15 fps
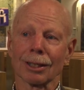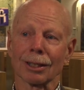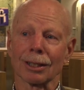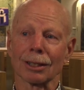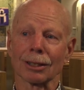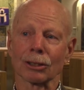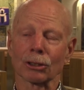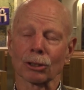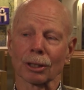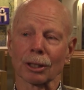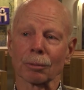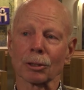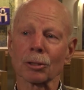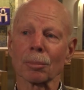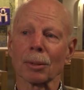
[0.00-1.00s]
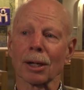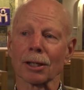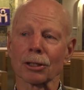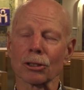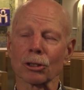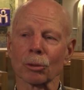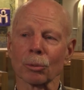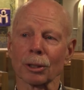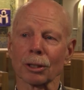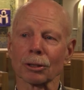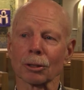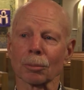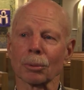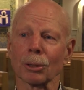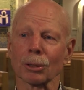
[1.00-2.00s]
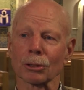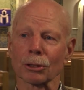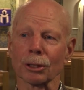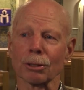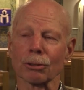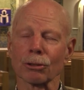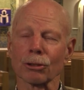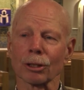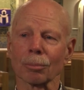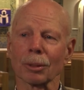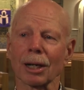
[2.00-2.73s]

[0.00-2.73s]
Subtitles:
certainly responded so well to Paul's leadership,